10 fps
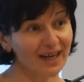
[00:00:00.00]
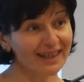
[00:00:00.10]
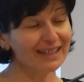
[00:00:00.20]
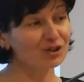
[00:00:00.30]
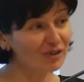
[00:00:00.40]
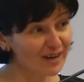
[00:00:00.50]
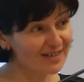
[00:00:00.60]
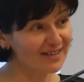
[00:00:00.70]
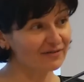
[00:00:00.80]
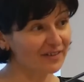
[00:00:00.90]
I think
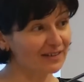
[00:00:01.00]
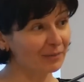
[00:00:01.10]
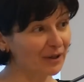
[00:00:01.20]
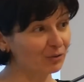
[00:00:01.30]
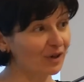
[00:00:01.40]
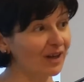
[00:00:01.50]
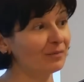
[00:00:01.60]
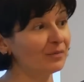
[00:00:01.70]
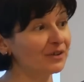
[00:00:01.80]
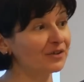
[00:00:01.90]
trust is a fundamental
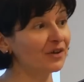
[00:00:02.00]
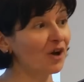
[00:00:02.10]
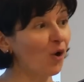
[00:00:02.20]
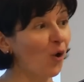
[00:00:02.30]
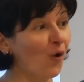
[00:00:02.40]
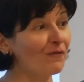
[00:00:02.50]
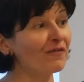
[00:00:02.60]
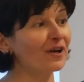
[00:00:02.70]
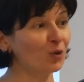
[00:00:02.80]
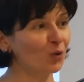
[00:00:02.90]
element
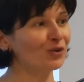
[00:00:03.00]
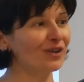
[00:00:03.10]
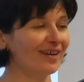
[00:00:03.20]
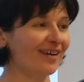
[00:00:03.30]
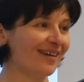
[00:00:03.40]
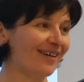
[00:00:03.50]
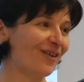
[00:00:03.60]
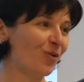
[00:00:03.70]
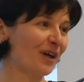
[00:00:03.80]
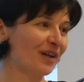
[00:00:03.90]
of a good
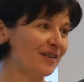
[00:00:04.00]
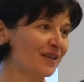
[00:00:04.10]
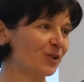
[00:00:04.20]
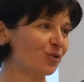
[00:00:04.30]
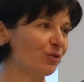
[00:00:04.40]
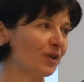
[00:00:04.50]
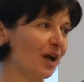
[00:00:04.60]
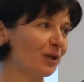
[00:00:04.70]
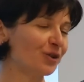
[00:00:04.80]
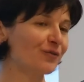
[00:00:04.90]
organizational
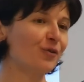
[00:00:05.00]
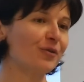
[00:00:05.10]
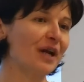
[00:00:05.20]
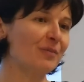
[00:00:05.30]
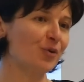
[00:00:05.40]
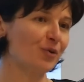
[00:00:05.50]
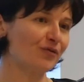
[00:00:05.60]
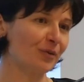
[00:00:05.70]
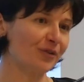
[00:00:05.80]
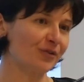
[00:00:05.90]
culture for a number
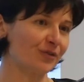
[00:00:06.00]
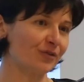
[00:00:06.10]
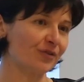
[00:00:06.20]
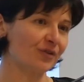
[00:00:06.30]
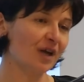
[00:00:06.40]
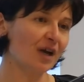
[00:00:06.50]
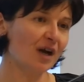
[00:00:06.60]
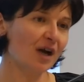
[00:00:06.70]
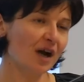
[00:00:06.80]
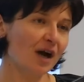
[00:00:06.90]
of reasons.
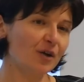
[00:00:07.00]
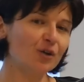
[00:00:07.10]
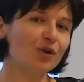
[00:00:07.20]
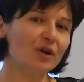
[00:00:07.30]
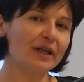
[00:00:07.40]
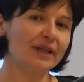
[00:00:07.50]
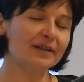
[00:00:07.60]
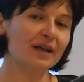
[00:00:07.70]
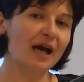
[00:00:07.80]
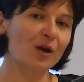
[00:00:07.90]
Not only
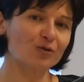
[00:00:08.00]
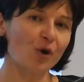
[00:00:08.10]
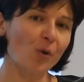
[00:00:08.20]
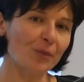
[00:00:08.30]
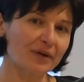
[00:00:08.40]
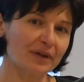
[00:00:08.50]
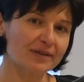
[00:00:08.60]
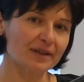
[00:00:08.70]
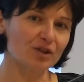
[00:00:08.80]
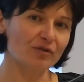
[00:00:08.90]
it allows
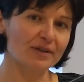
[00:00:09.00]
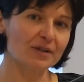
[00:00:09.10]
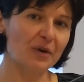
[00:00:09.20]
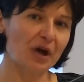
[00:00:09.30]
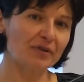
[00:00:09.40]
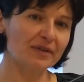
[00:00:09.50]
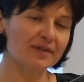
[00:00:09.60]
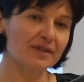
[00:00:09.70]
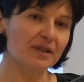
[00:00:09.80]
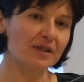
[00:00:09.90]
openness and
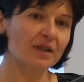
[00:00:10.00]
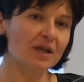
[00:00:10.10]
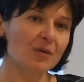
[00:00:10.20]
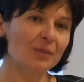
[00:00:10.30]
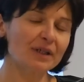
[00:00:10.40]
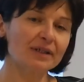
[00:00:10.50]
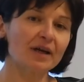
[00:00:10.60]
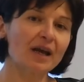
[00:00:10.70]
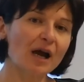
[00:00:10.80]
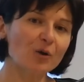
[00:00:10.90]
transparency, but it
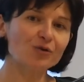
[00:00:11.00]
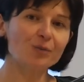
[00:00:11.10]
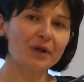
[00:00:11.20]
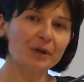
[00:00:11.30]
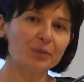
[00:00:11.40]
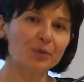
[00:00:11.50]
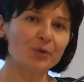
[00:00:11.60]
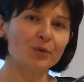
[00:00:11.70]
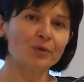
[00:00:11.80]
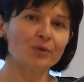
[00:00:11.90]
allows
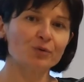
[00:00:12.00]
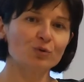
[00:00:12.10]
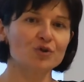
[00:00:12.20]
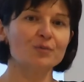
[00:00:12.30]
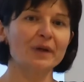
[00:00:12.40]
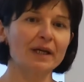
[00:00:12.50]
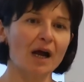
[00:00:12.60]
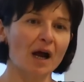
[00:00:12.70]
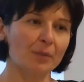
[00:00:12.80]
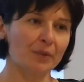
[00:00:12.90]
people to
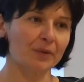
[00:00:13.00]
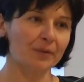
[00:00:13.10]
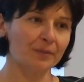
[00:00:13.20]
speak up.